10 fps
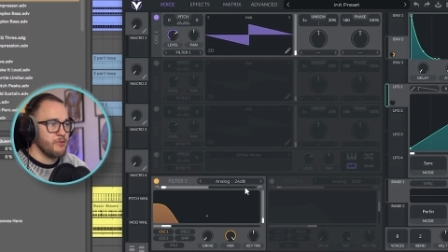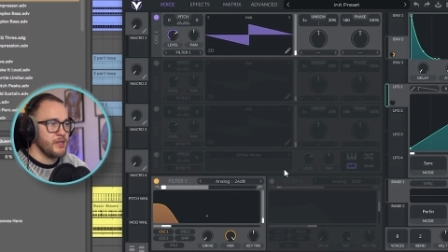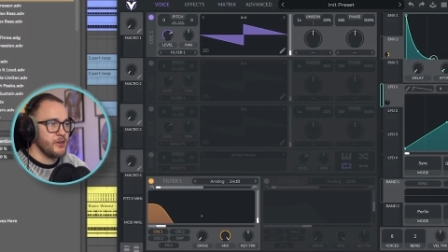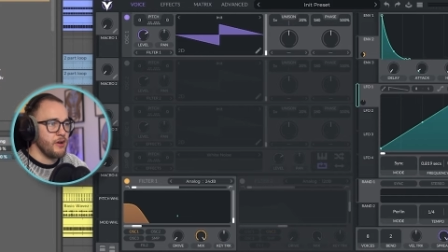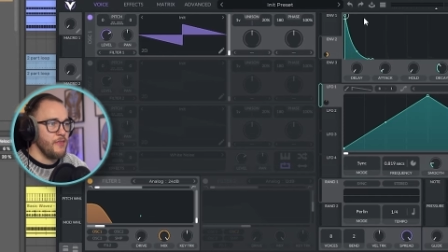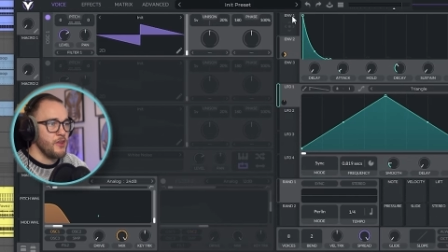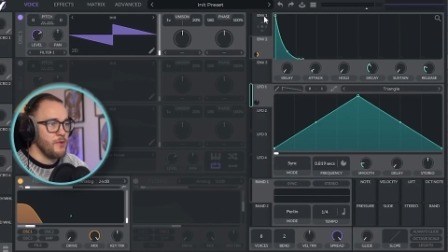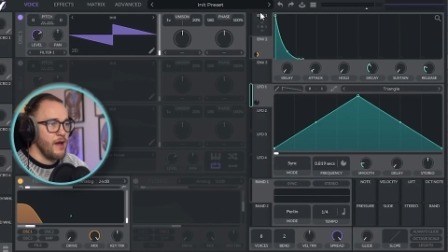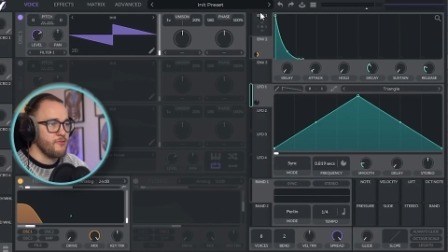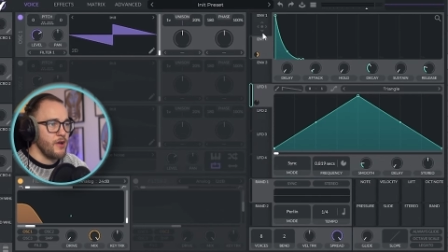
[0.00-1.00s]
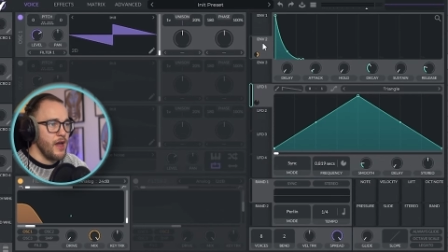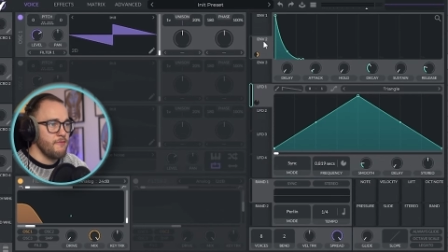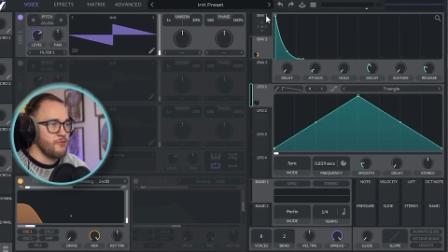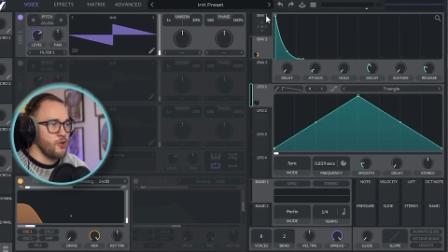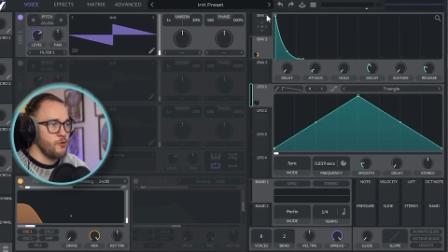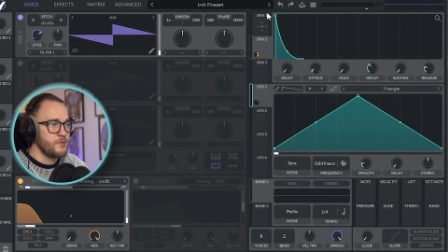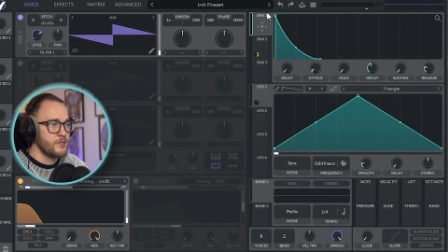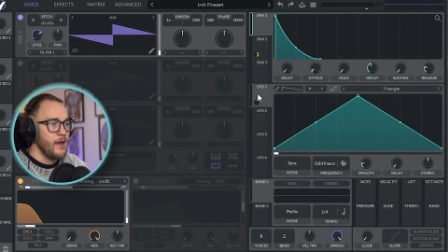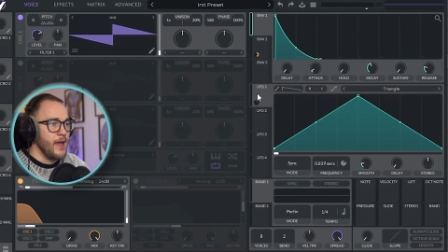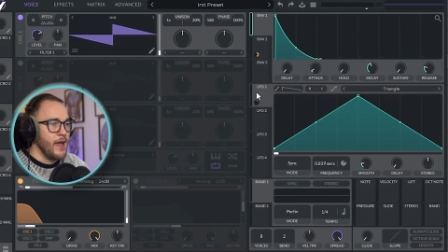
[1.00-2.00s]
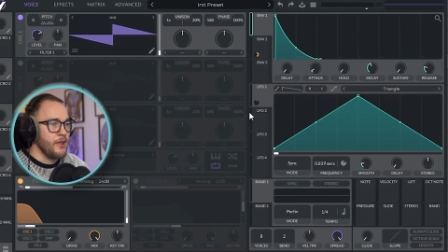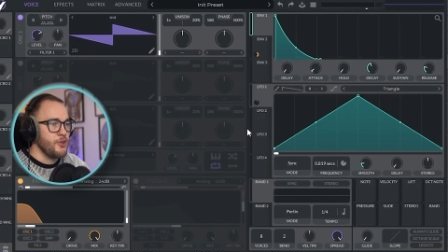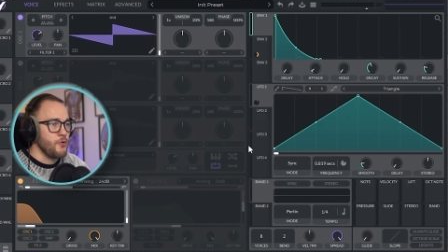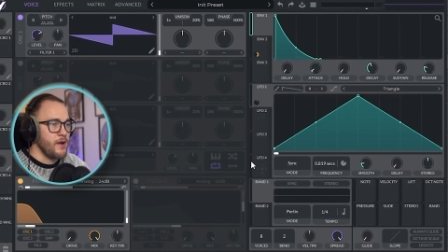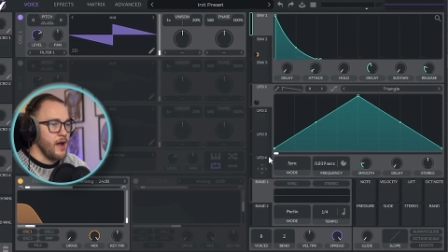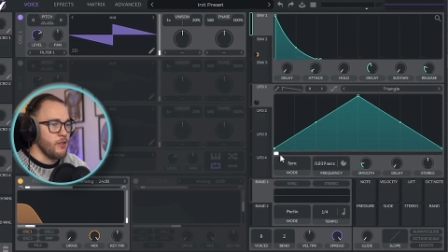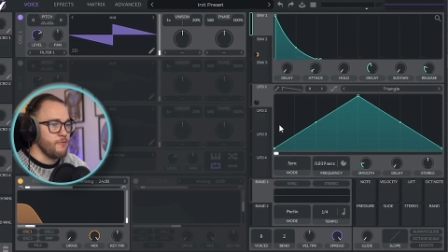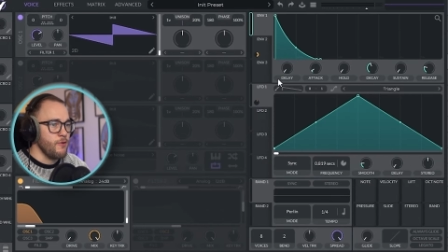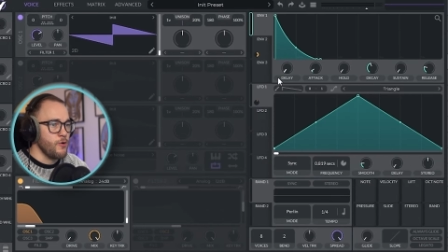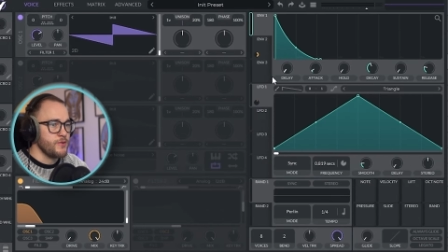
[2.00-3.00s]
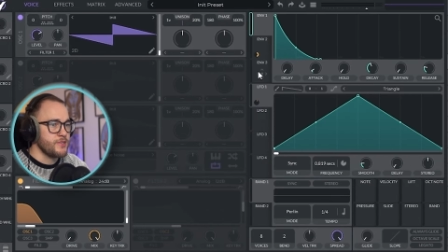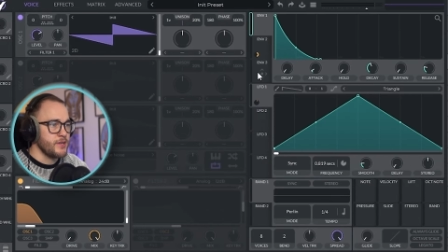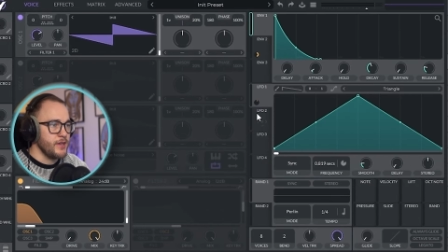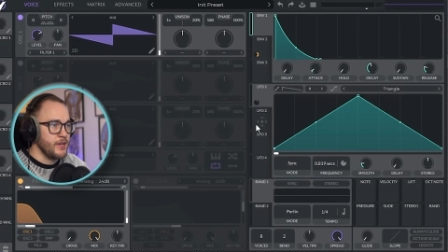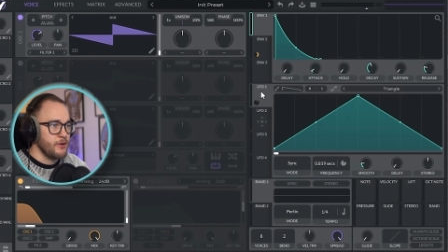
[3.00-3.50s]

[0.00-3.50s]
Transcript: here, and then you have your envelopes and your LFOs here.